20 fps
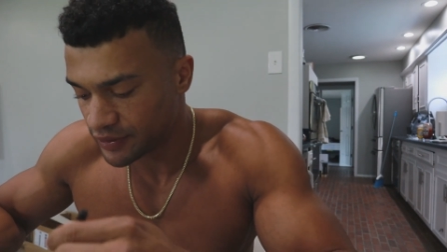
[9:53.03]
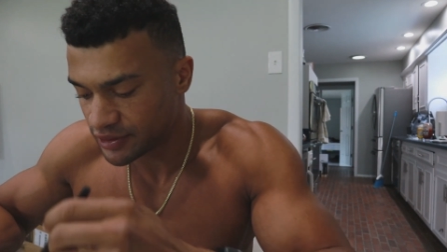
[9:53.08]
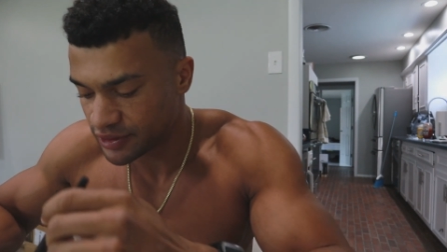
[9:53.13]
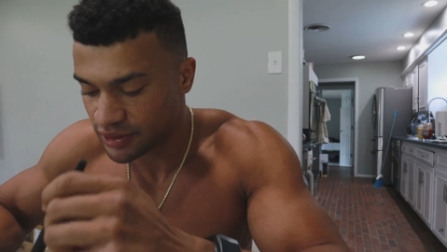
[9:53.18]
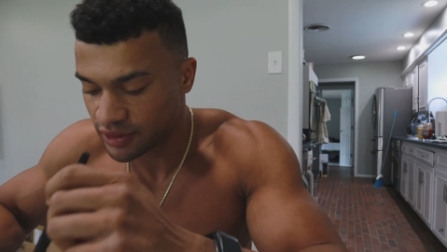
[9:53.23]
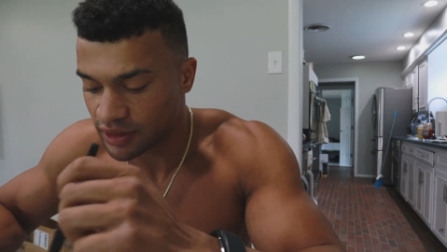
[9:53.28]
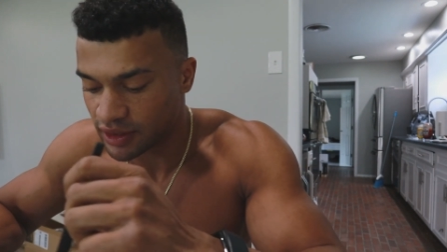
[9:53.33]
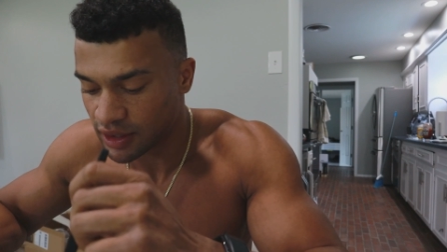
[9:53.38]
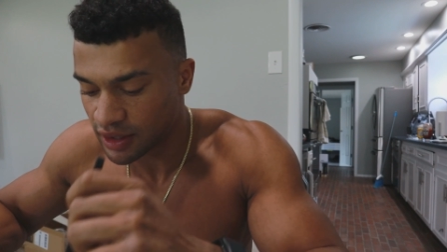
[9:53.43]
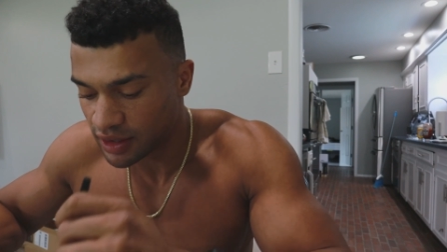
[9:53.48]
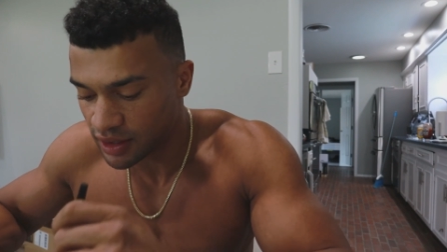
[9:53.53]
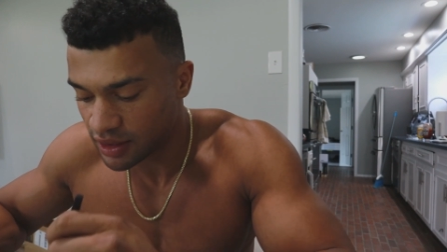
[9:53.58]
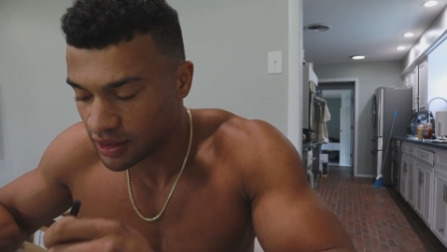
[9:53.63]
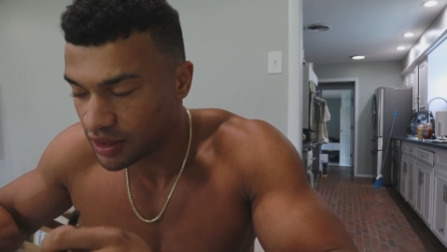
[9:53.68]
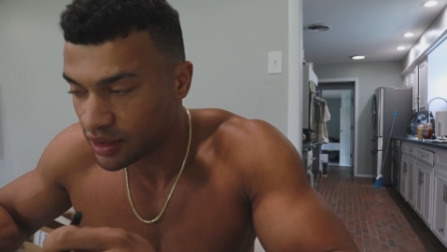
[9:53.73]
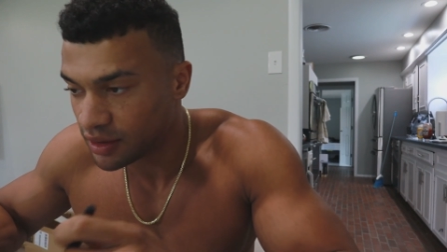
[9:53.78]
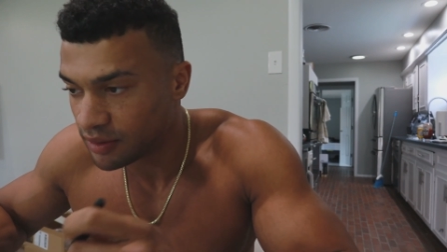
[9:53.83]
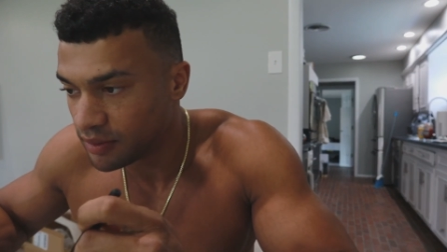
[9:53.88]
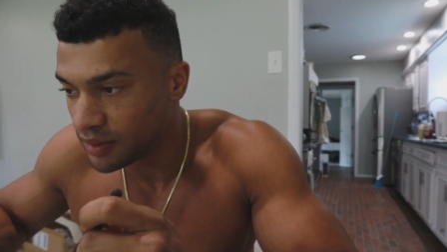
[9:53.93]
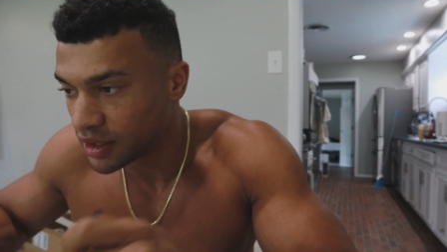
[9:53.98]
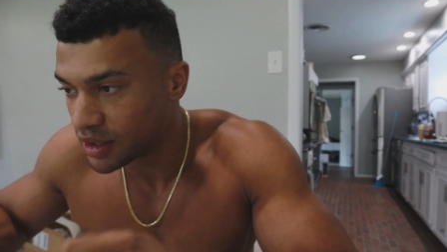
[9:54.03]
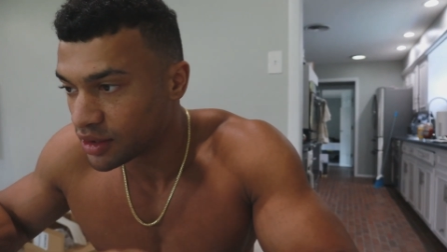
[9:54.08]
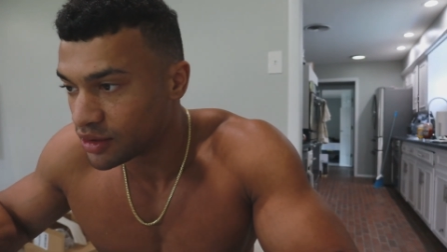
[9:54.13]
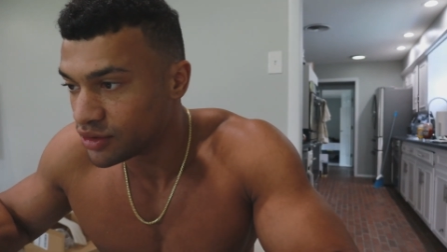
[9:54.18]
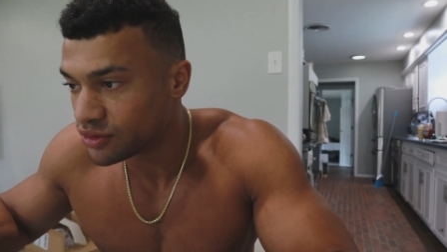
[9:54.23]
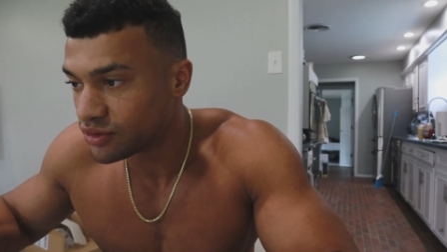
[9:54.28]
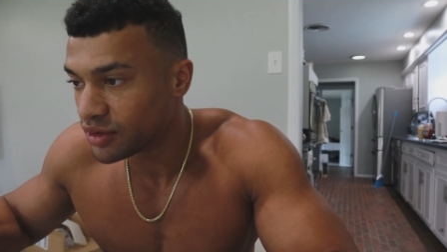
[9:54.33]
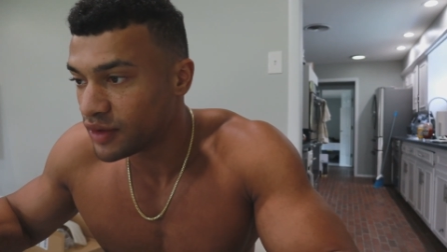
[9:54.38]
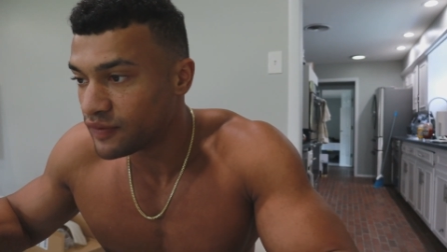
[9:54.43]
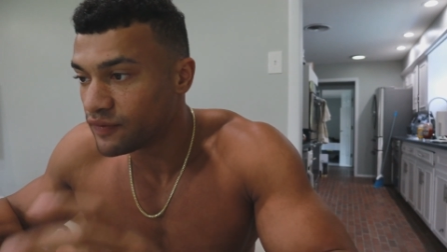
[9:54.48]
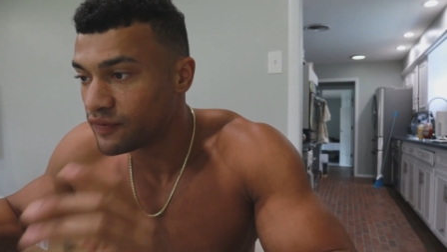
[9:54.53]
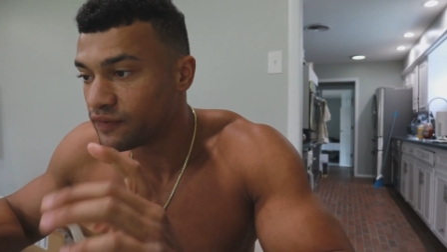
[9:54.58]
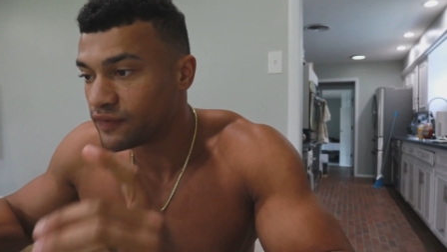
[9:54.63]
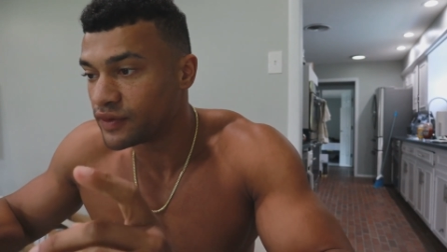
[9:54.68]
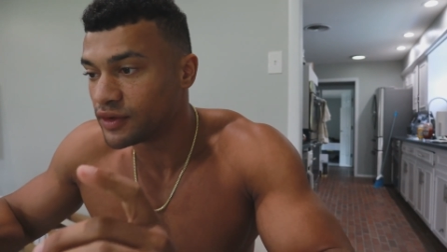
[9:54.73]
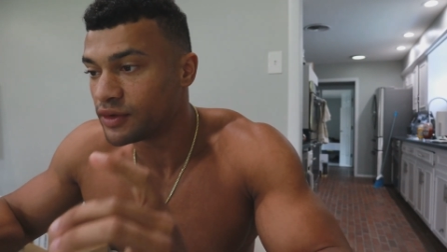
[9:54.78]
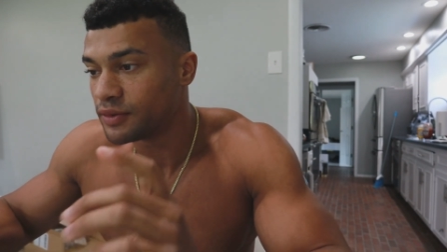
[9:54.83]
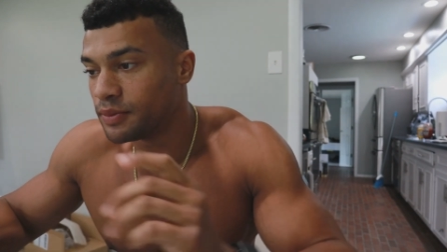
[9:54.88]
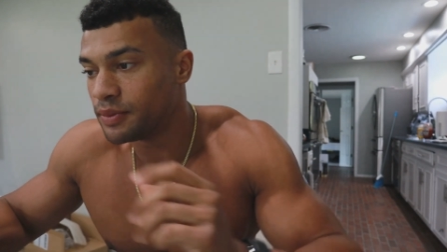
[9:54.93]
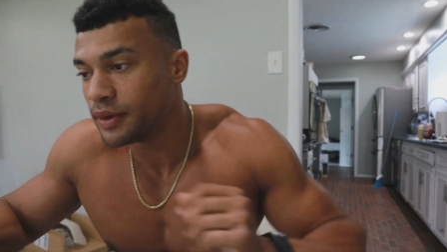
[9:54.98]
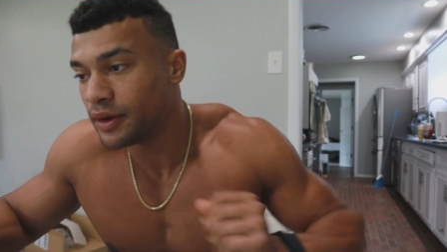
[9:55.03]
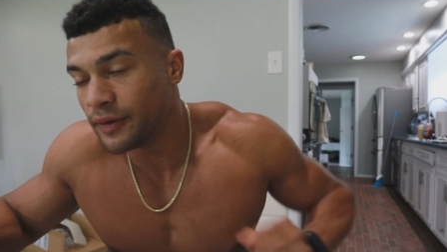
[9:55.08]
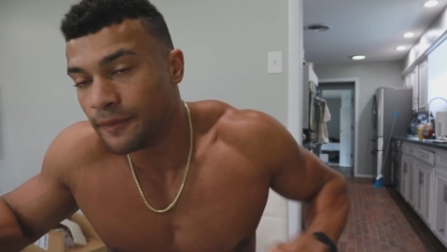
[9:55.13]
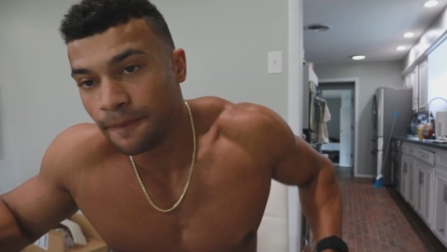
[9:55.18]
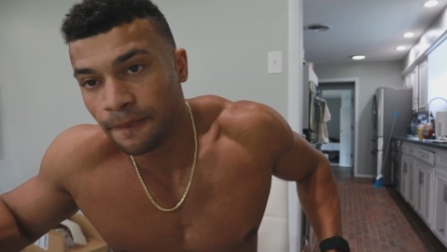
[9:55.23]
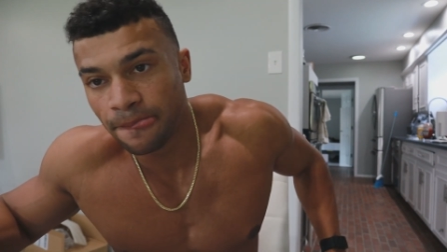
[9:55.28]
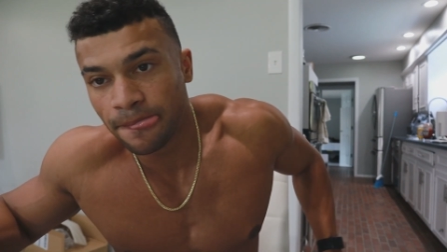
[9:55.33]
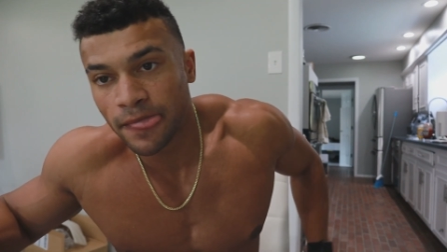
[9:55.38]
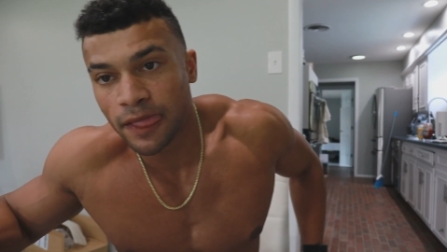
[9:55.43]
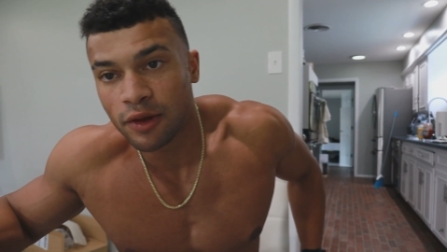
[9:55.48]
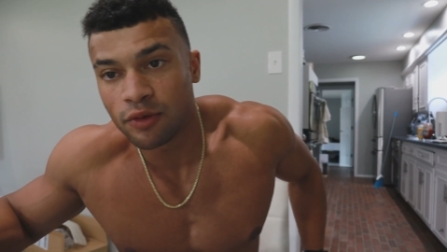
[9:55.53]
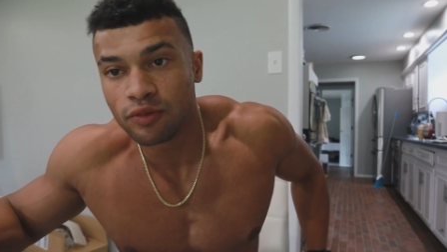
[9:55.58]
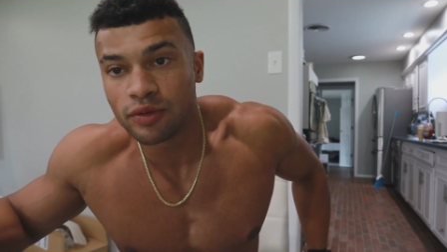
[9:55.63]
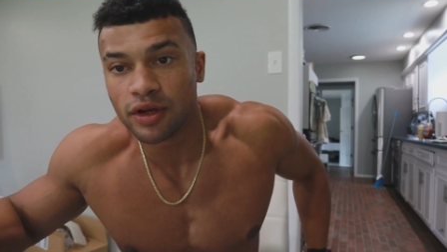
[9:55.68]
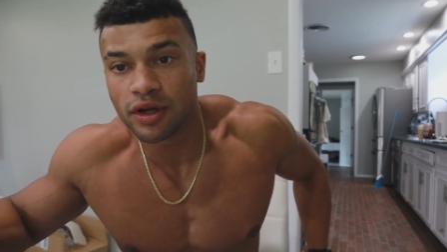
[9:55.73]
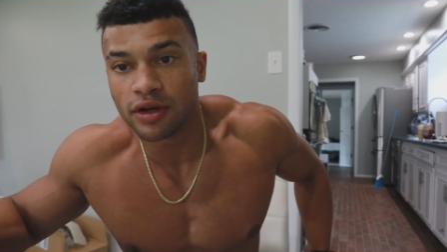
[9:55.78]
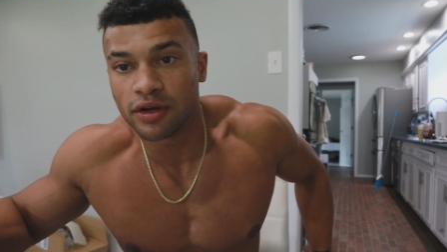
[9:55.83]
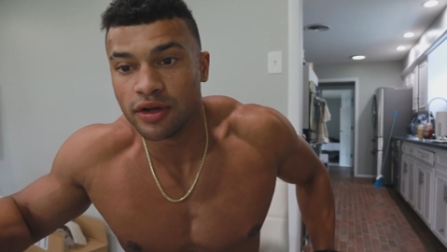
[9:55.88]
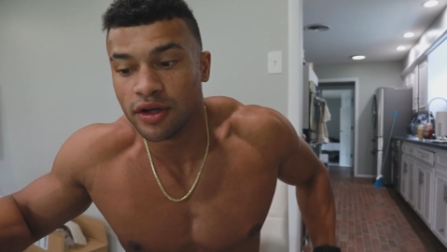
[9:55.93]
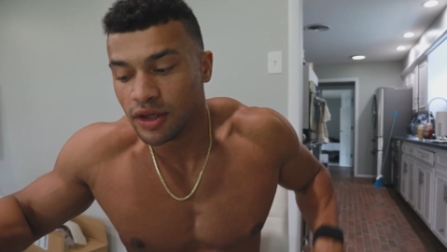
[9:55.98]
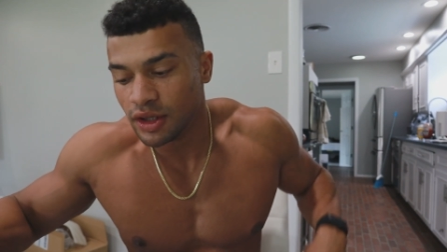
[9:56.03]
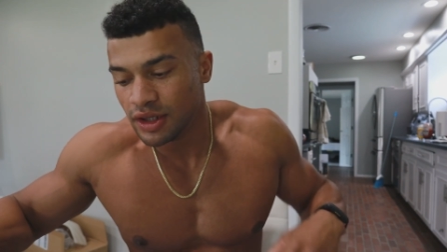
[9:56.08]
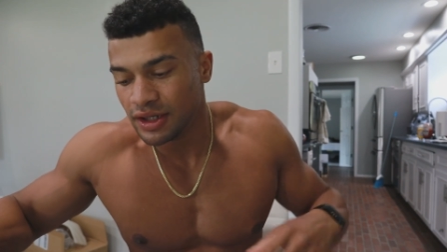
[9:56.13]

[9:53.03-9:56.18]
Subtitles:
So like I didn't end up making a drive over there, but we are